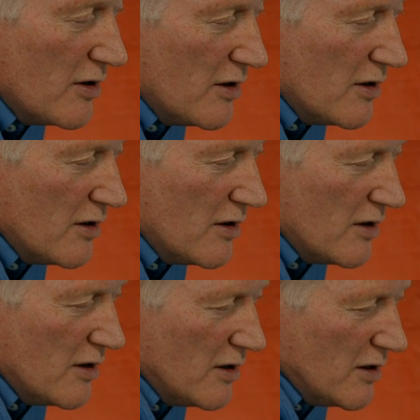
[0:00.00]

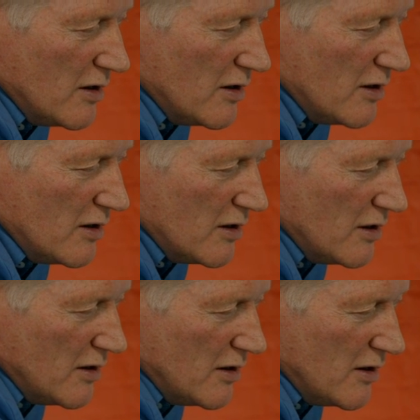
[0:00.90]

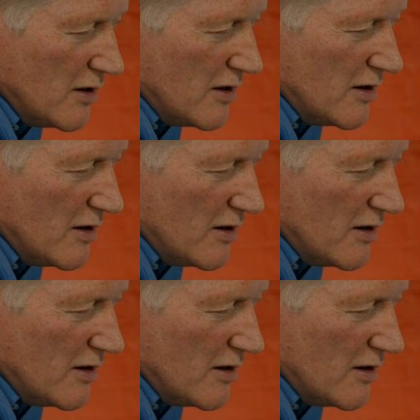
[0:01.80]
Nothing is said.